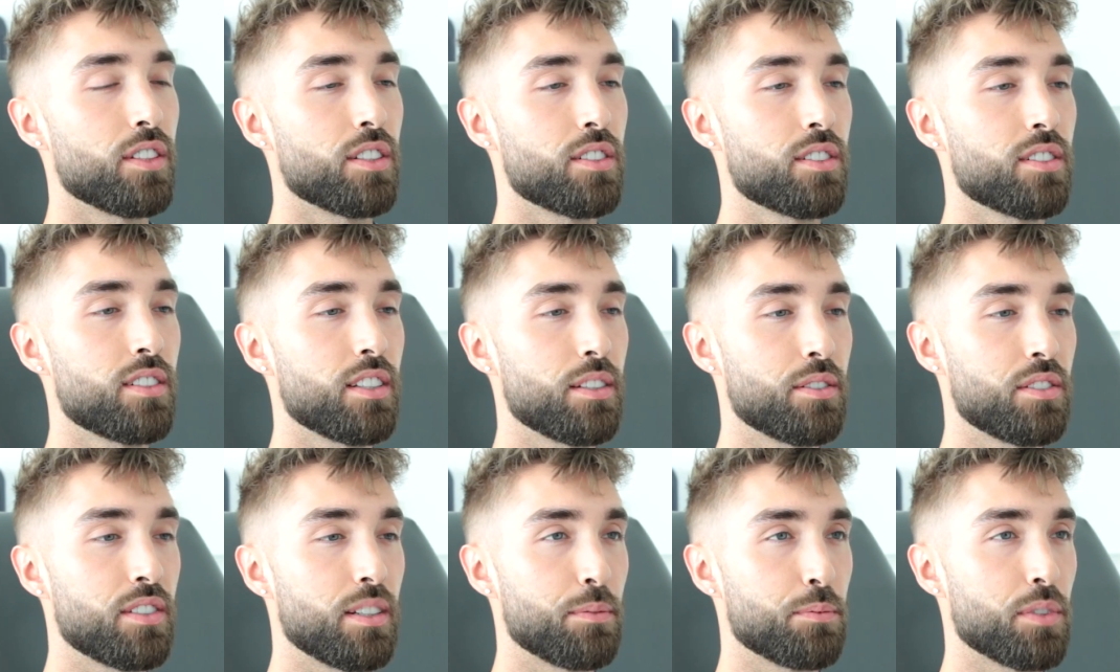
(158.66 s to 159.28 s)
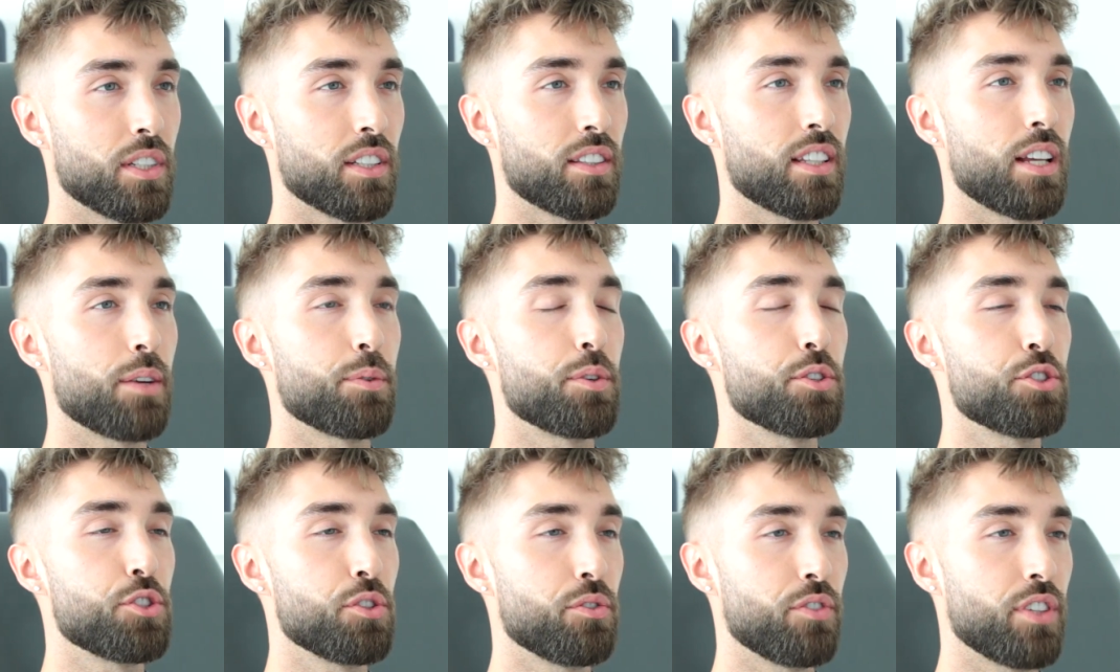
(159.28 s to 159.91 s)
it seems like they
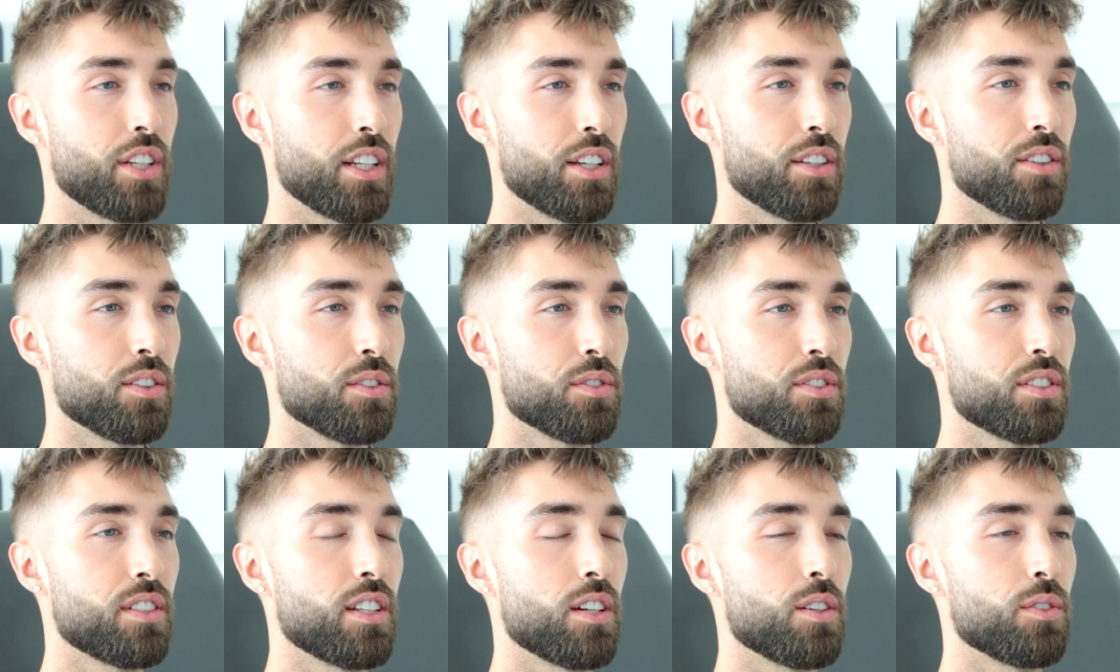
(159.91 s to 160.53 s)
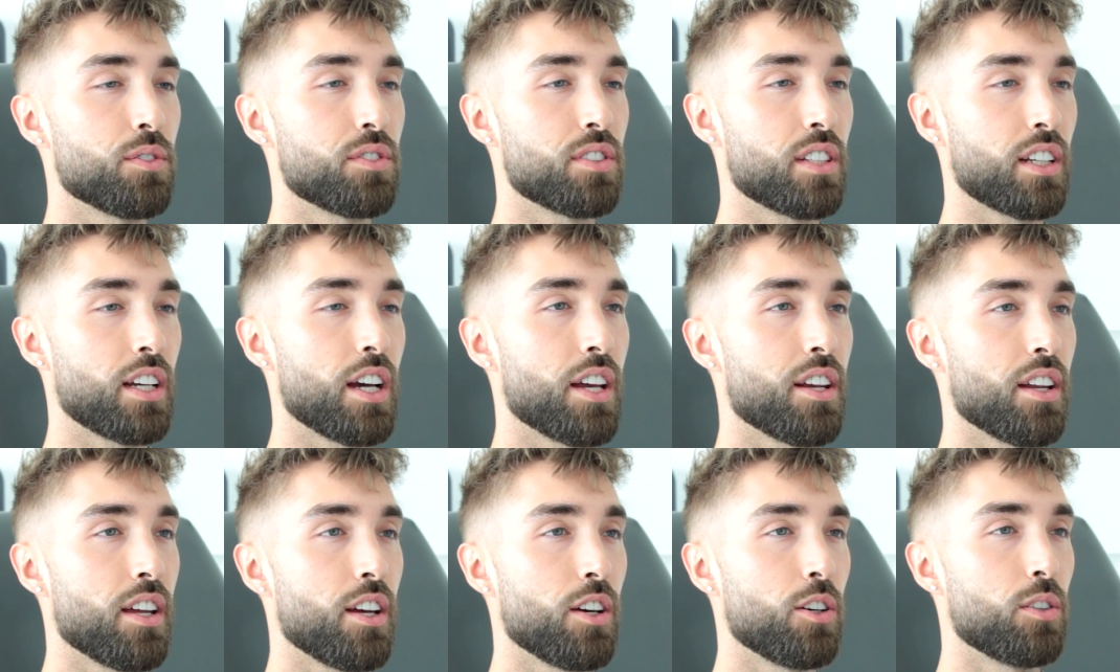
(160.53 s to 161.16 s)
rejuvenated those cells to
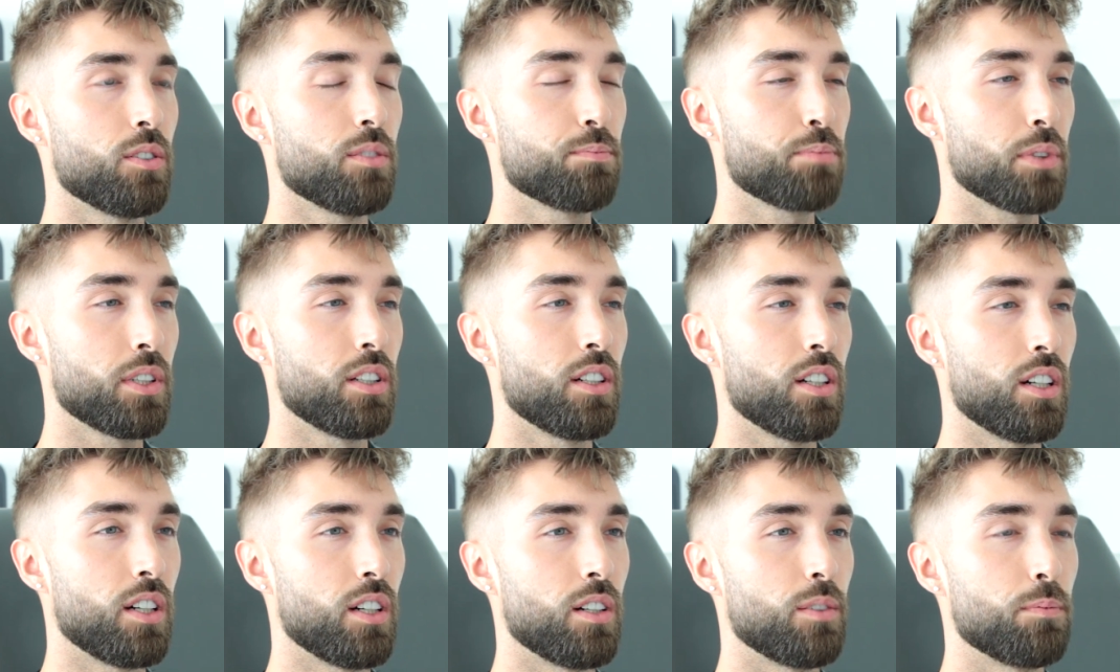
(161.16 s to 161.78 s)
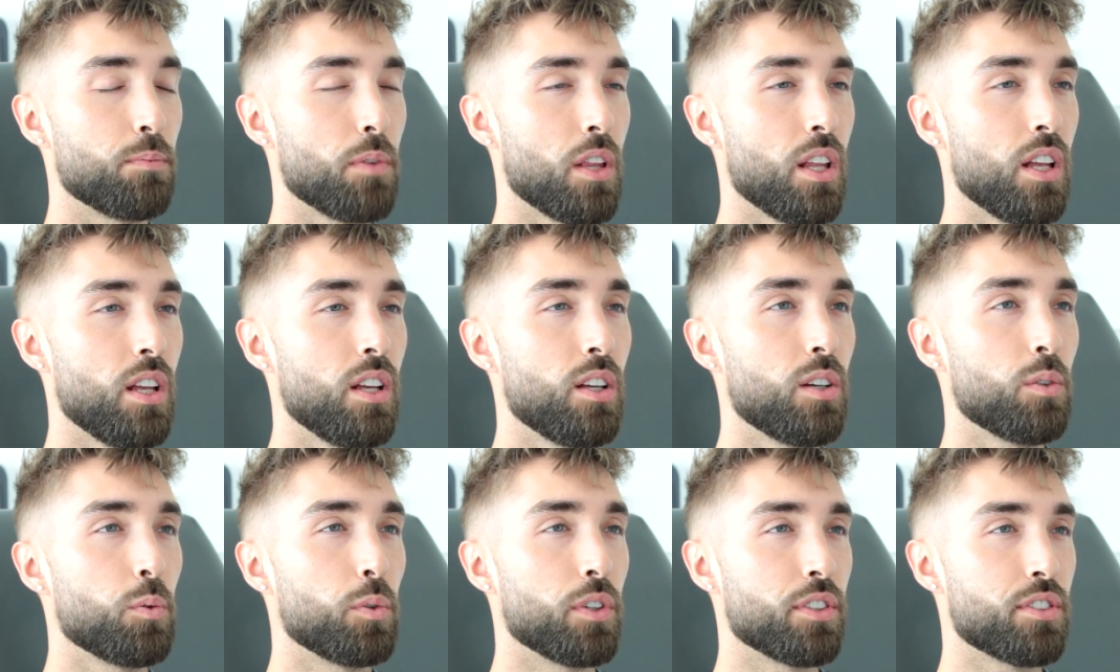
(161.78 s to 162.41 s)
kind of help um,
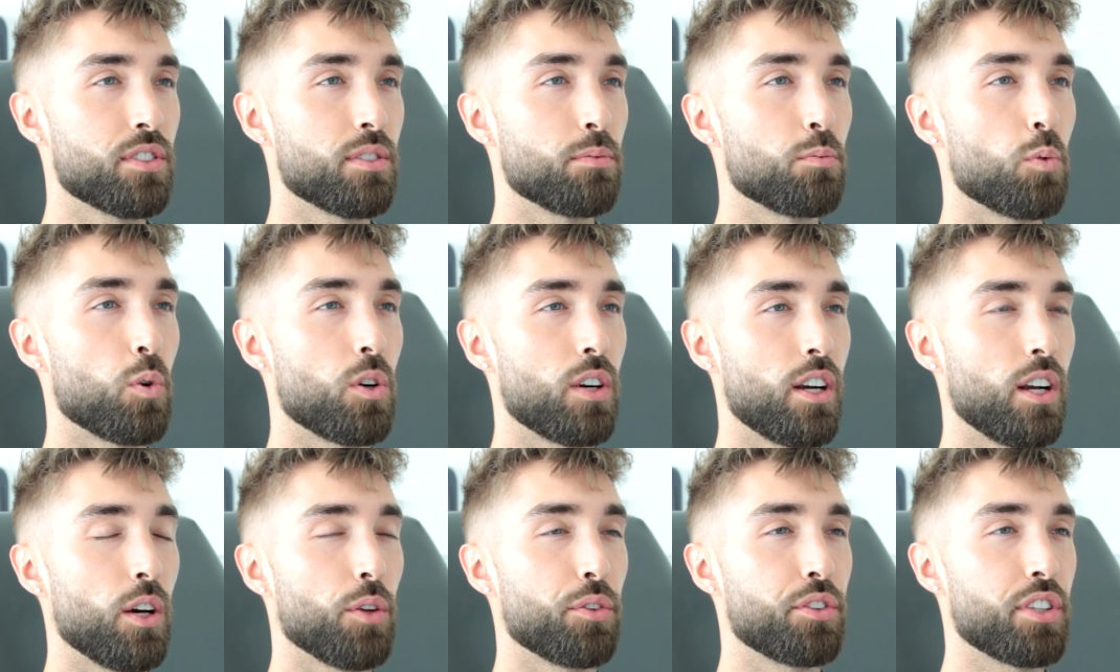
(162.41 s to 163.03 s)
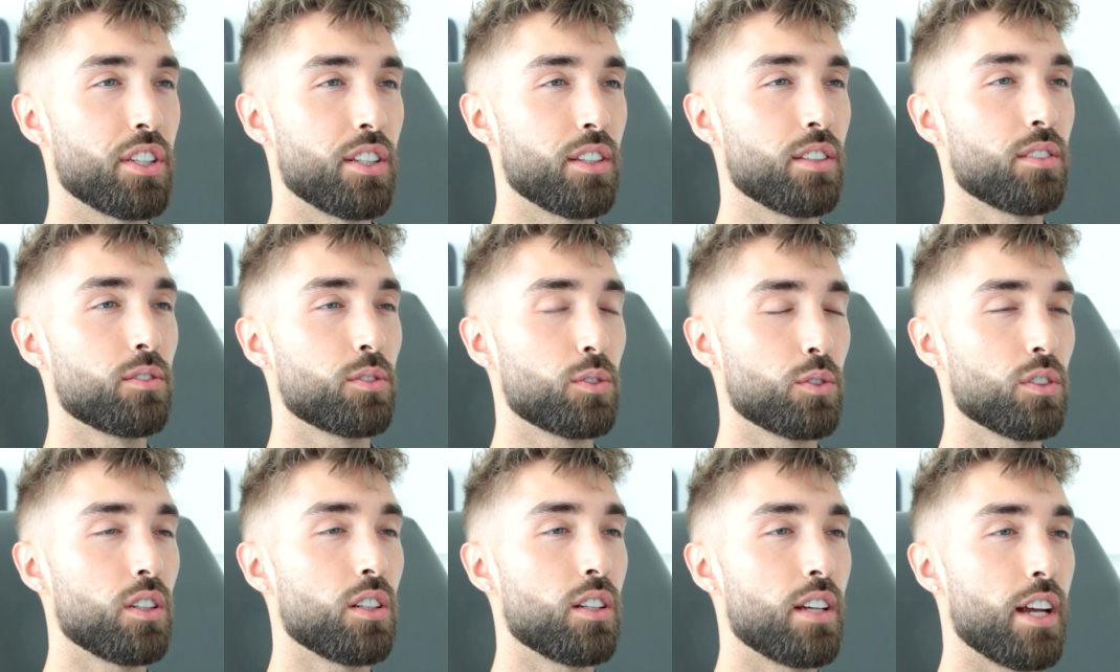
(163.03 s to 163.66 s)
with some more healthy
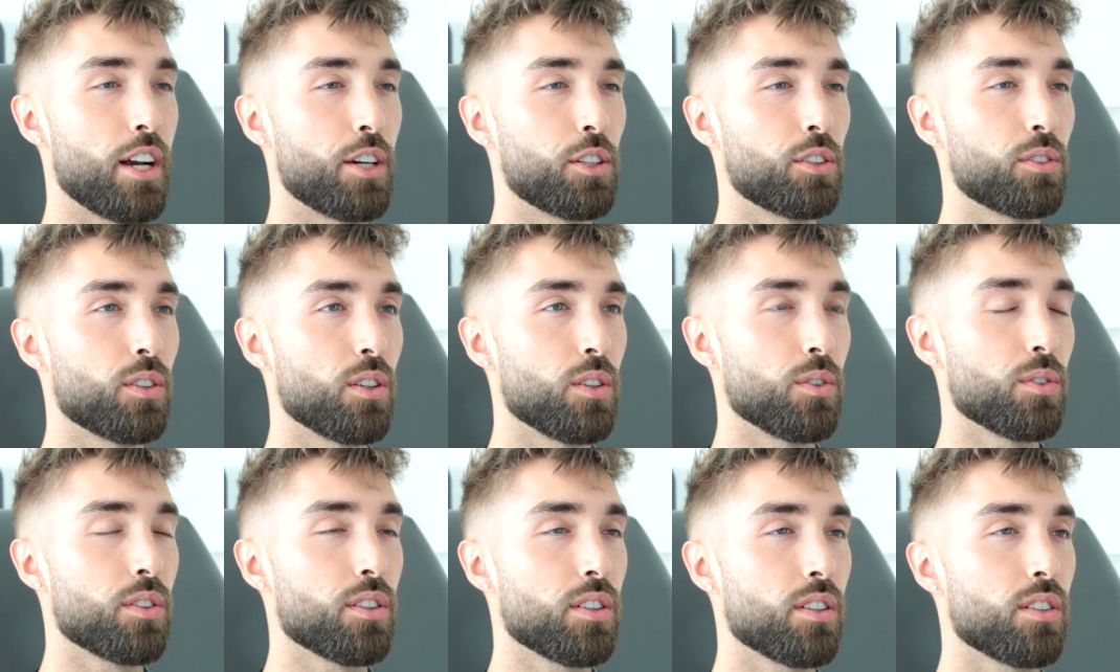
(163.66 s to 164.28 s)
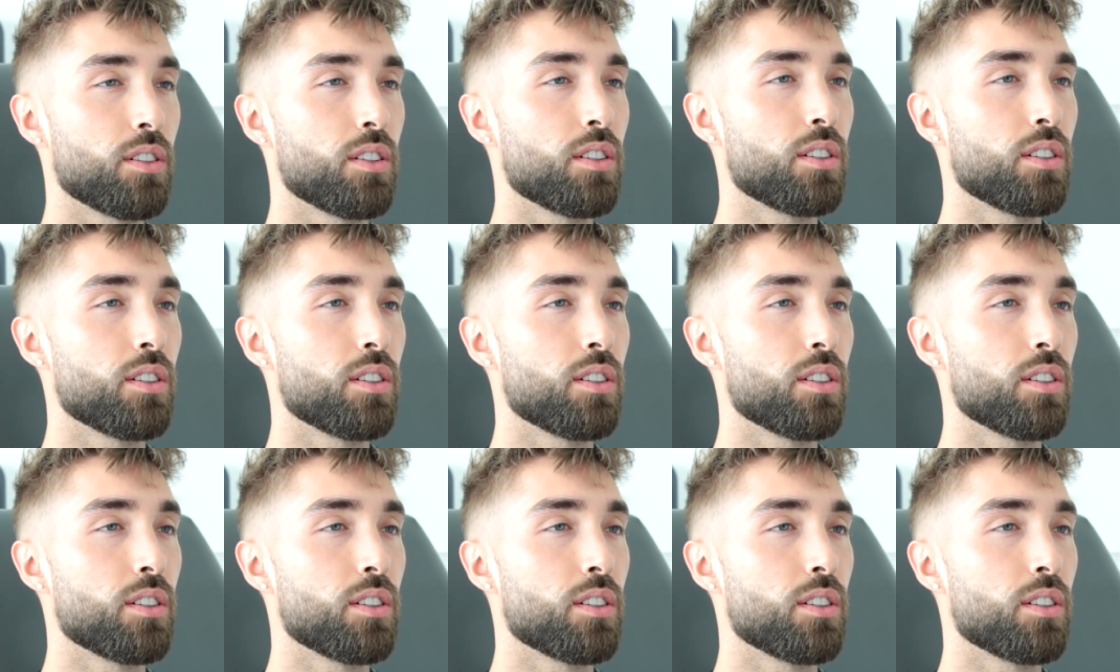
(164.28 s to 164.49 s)
hair growth.